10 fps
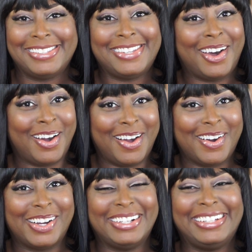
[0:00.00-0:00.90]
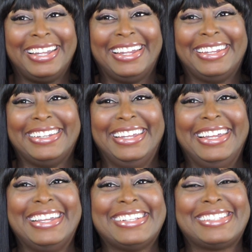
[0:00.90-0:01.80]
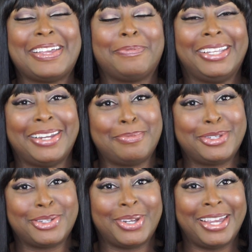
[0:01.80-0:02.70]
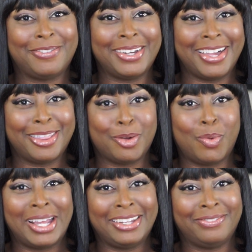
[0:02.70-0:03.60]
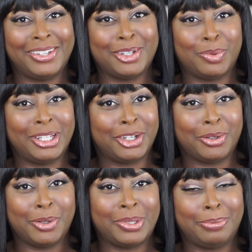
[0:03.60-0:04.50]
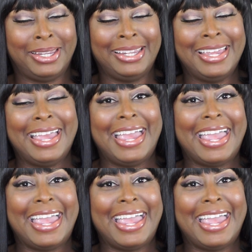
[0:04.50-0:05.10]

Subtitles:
to our heart, and it's something I'm sure every other wedding vendor will agree with me,